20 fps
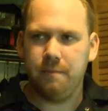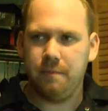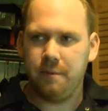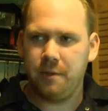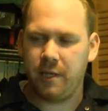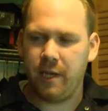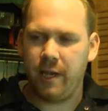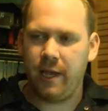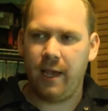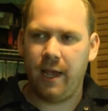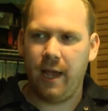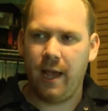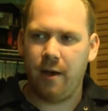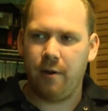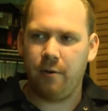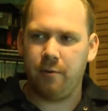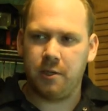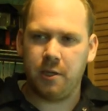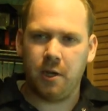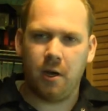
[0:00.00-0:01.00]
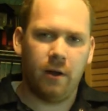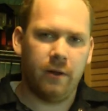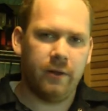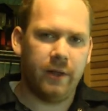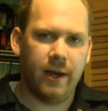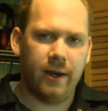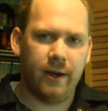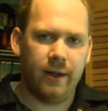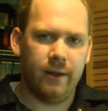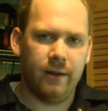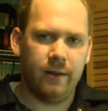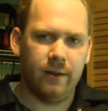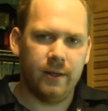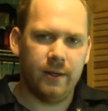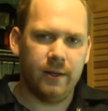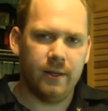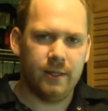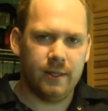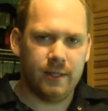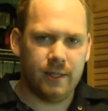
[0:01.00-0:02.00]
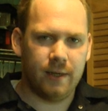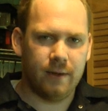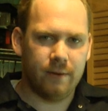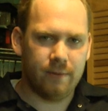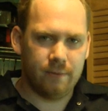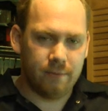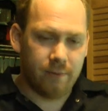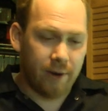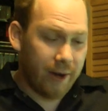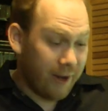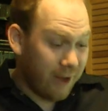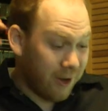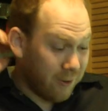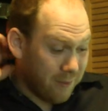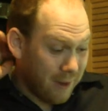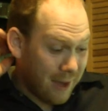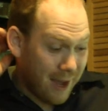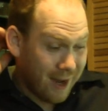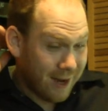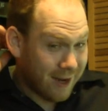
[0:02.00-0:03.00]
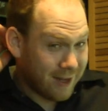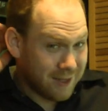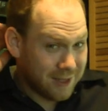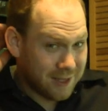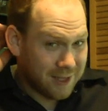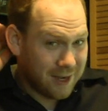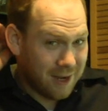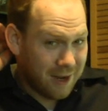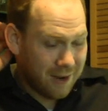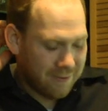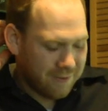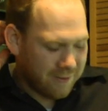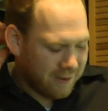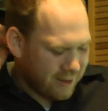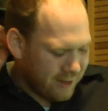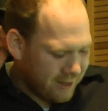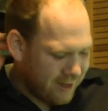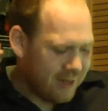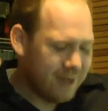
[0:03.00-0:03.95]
see how tall that hill is and radio back and stuff.